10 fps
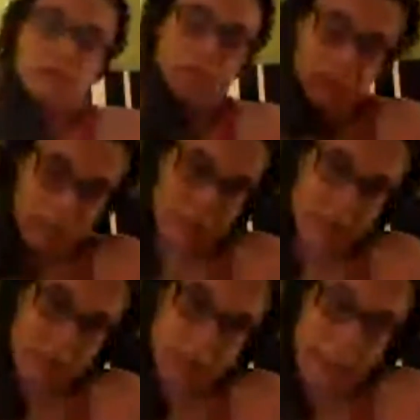I want to learn
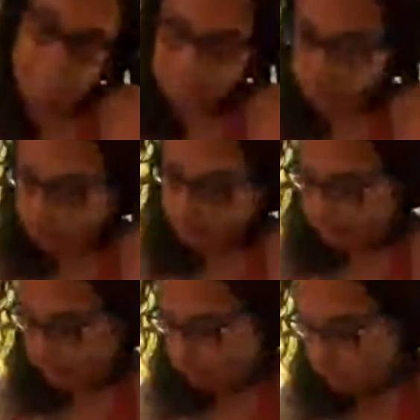self-defense.
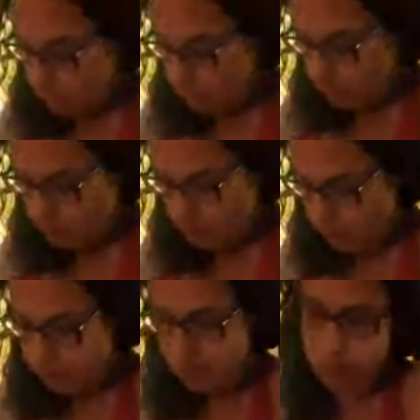
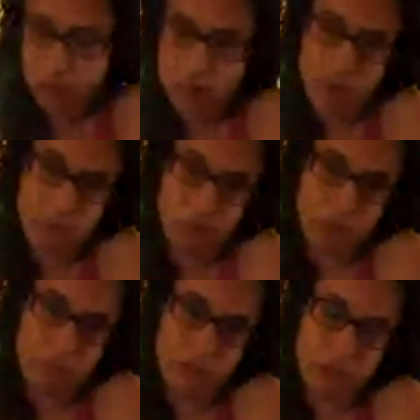I think it's really
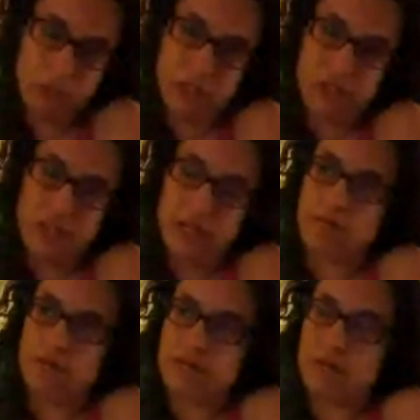important for women. We
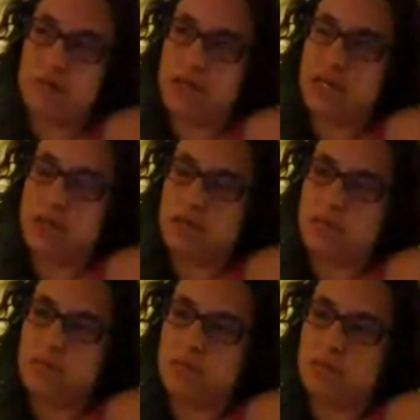need to take care of ourselves,
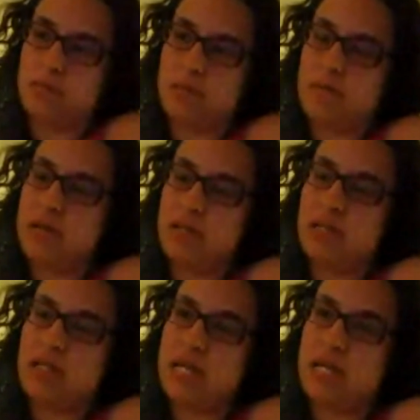and
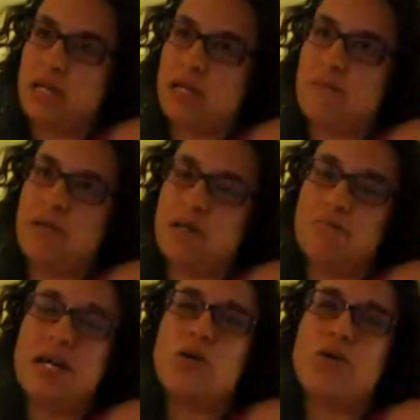I'm not going
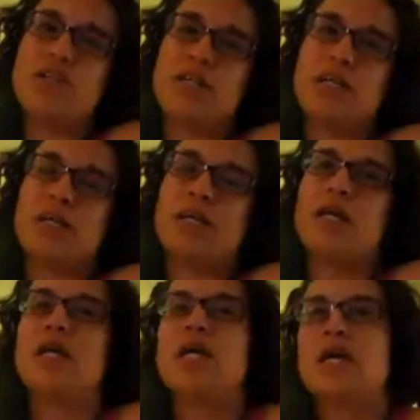
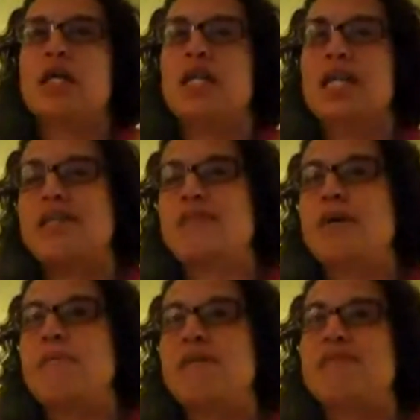to
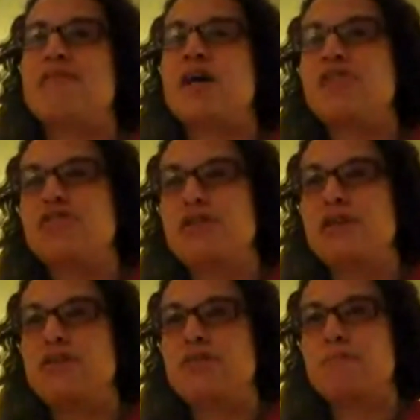let a
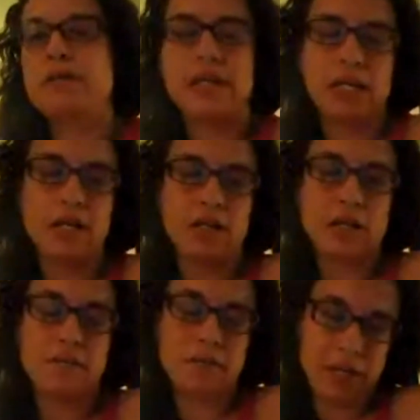misogynist
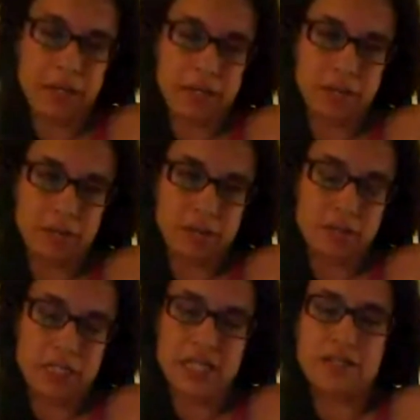pig of a
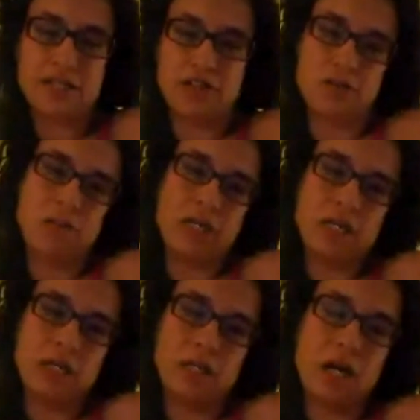man dictate
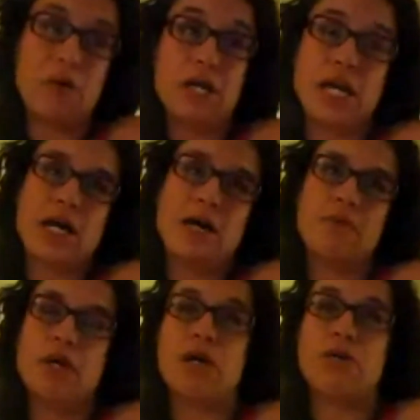to me how I
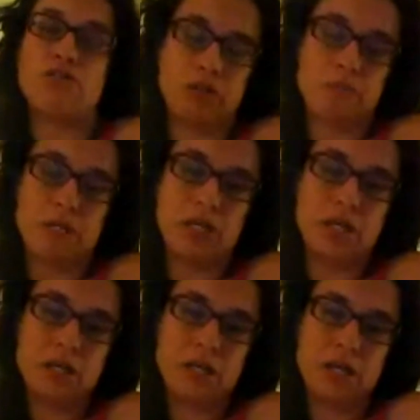am or how I
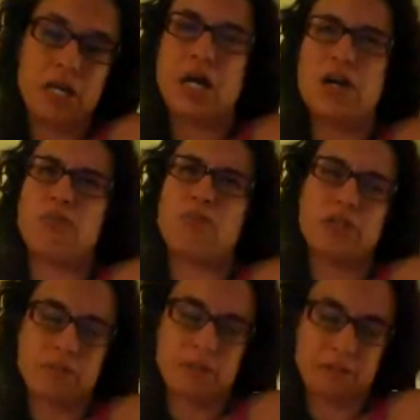should be and
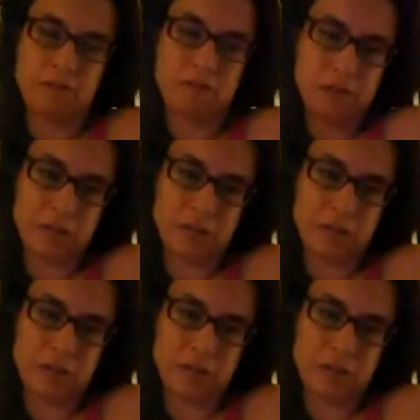how I should protect